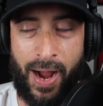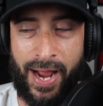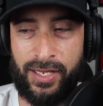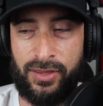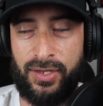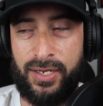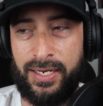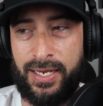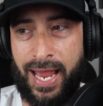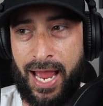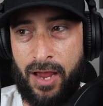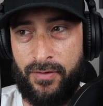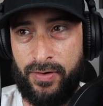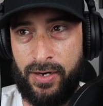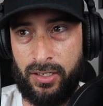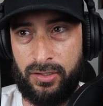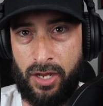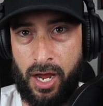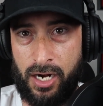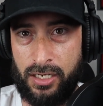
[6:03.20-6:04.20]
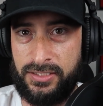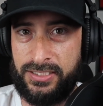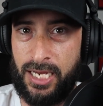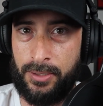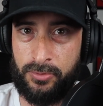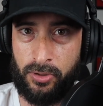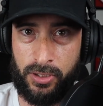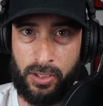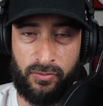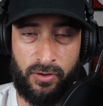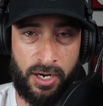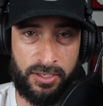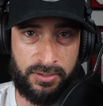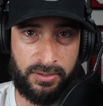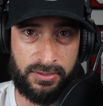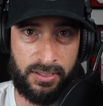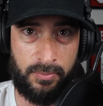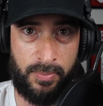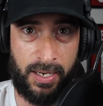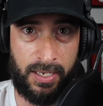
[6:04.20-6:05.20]
I think having a lot of depth on your roster
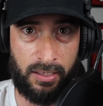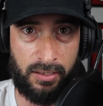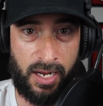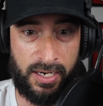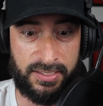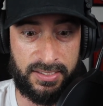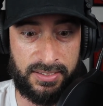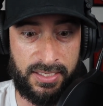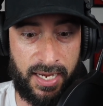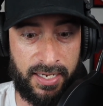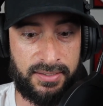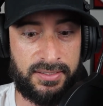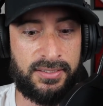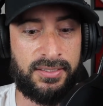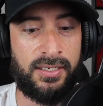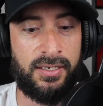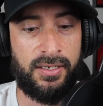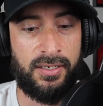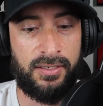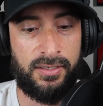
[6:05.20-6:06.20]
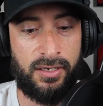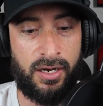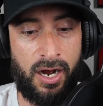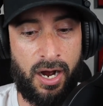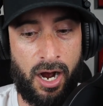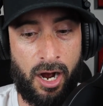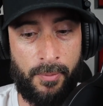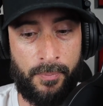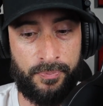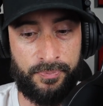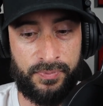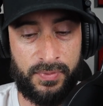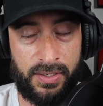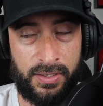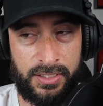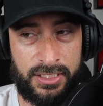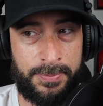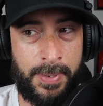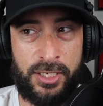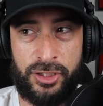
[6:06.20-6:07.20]
is going to make a lot of sense,
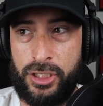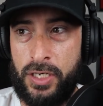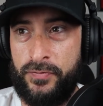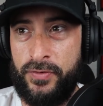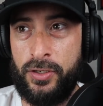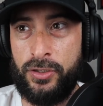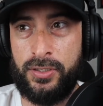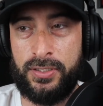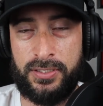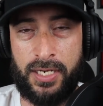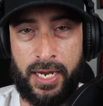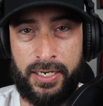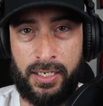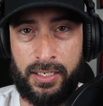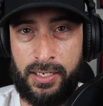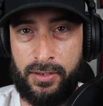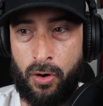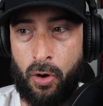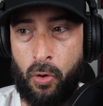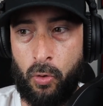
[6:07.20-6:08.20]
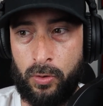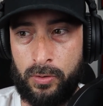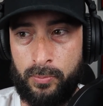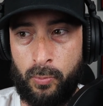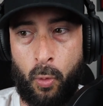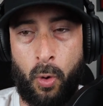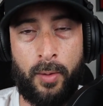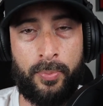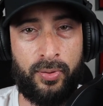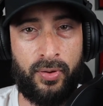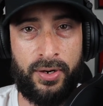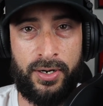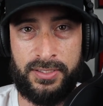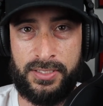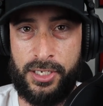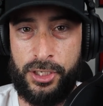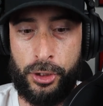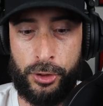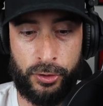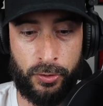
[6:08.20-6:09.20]
especially if you decide to hold more players
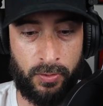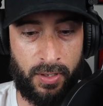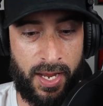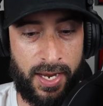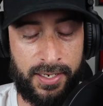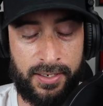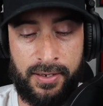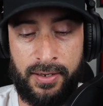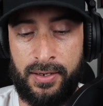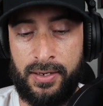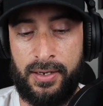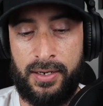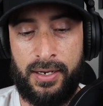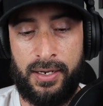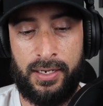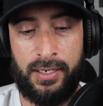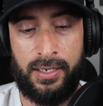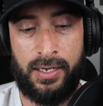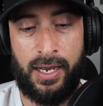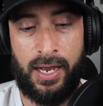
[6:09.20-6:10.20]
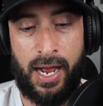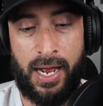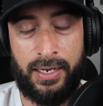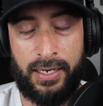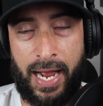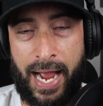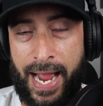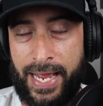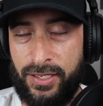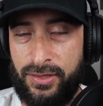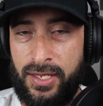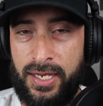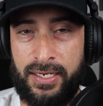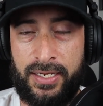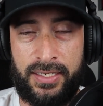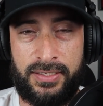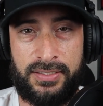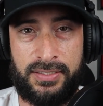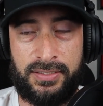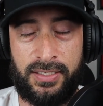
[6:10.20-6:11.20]
than usual. Like, I think
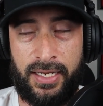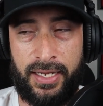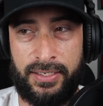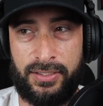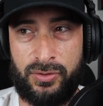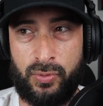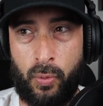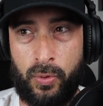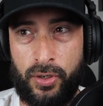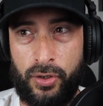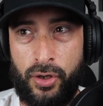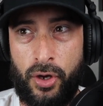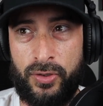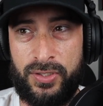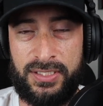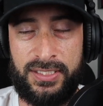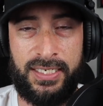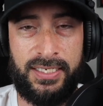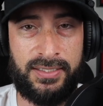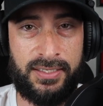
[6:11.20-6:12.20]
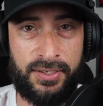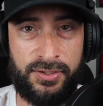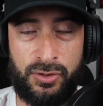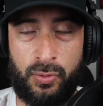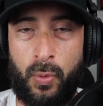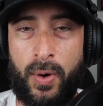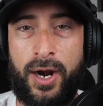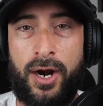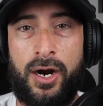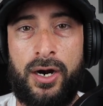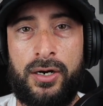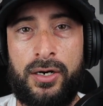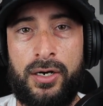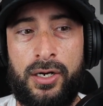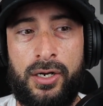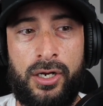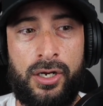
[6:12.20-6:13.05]
it's one of those seasons where